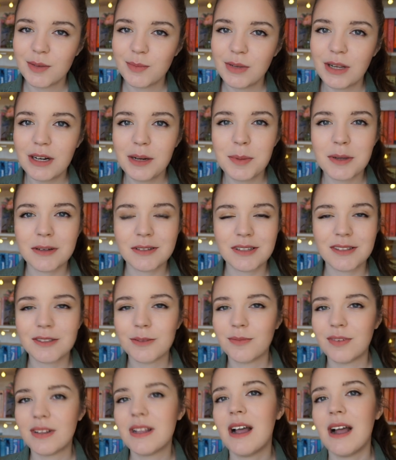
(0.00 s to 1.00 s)
purely because it's
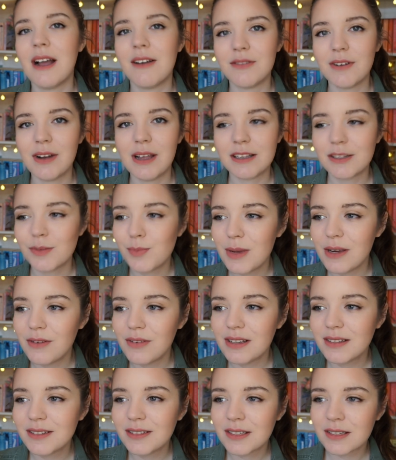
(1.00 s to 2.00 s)
something that I've not
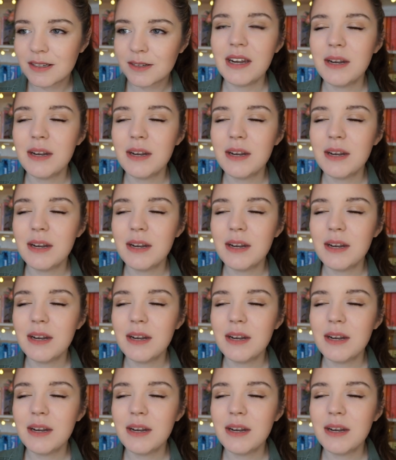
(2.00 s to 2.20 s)
experienced.